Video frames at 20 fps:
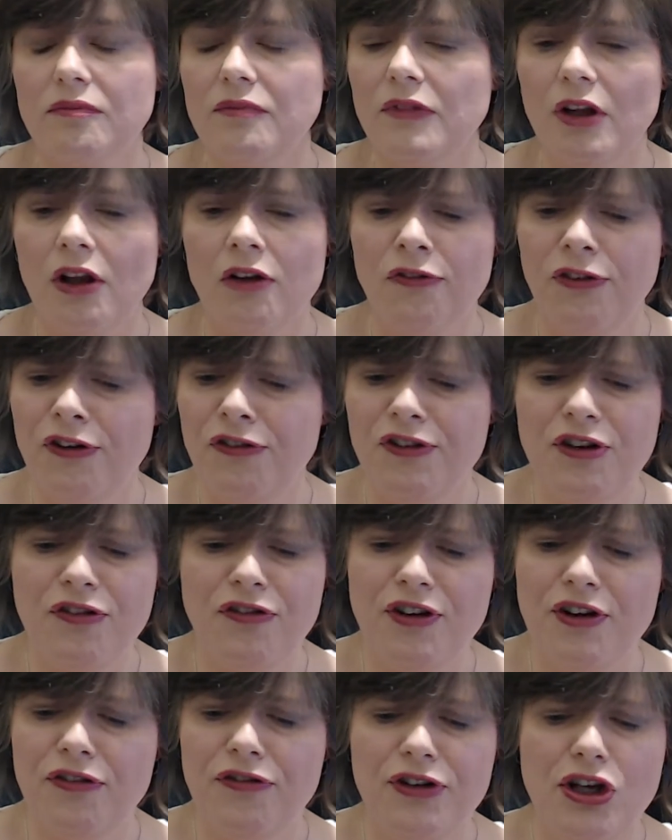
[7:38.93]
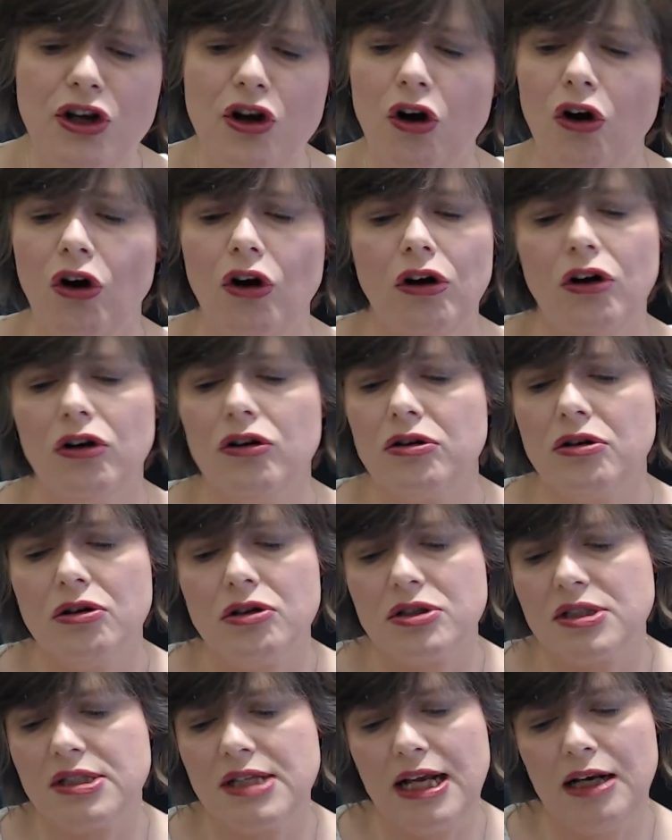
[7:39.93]
50-50 or
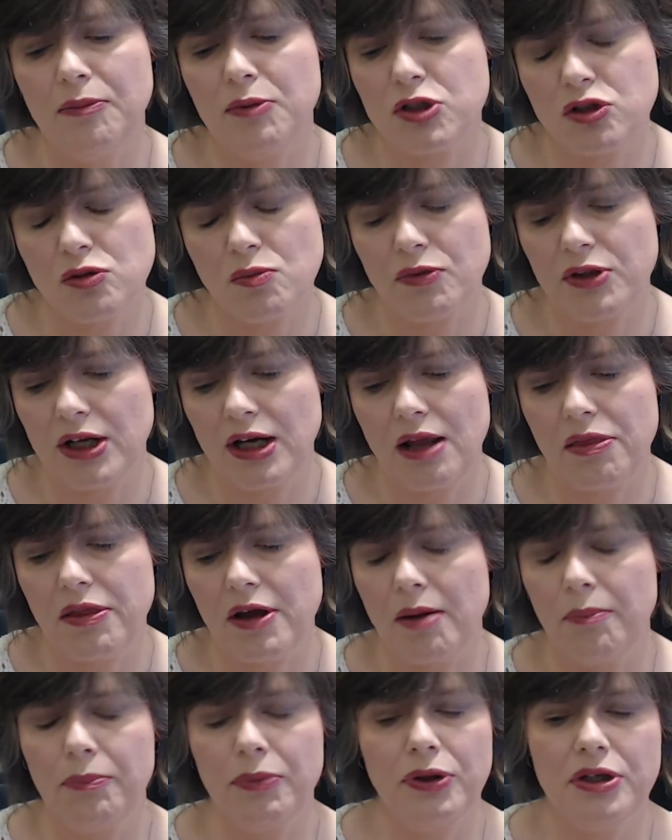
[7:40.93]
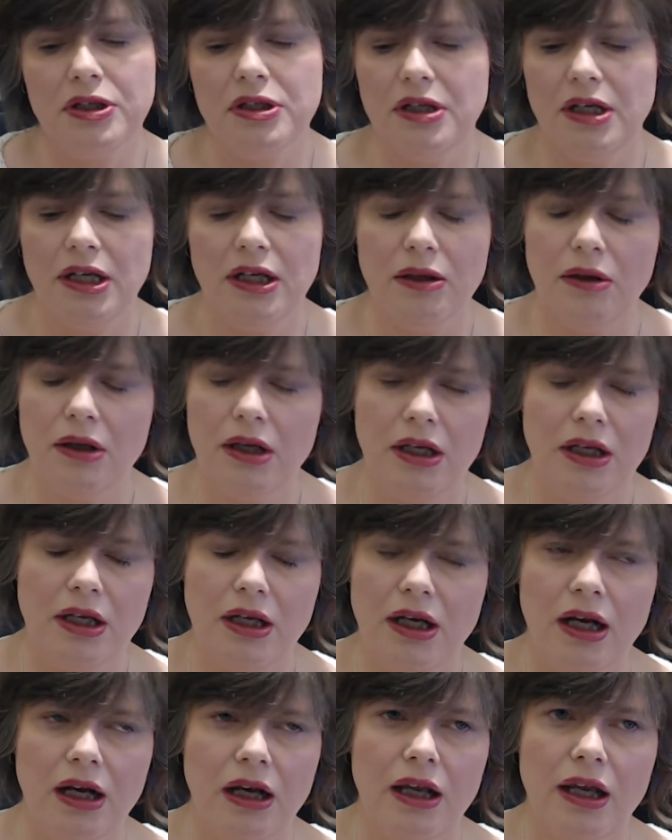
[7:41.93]
sell him or something like that. But
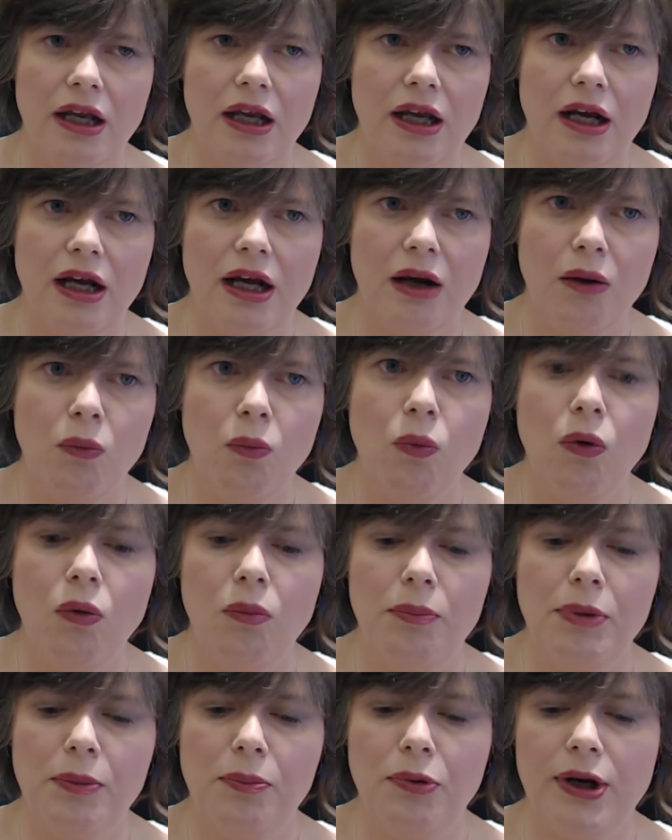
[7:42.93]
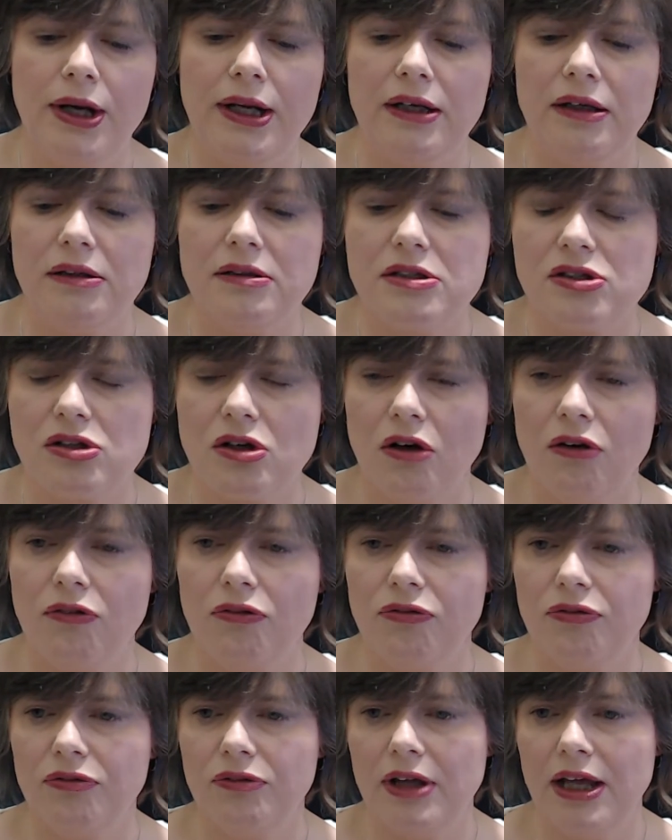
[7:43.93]
I won't be breeding sort of
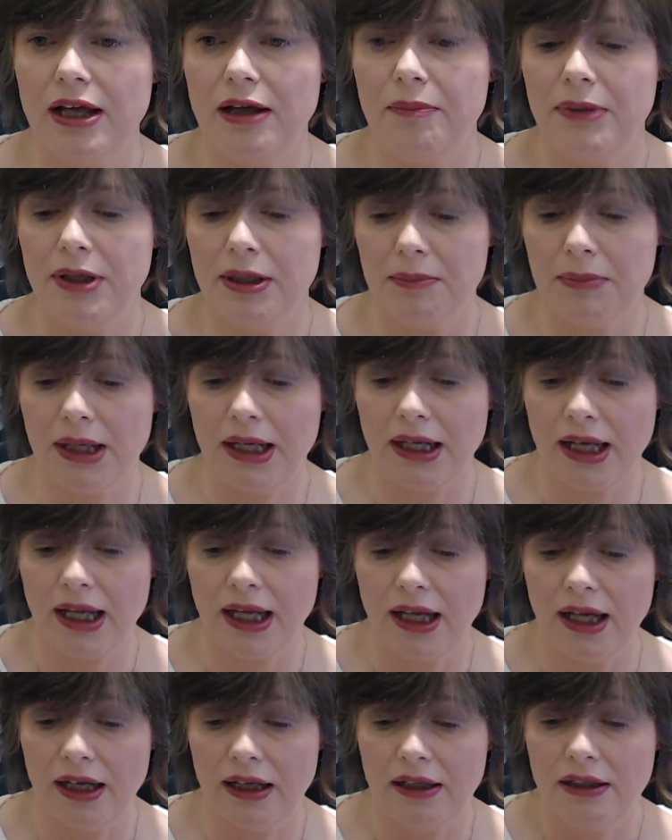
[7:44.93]
in my care.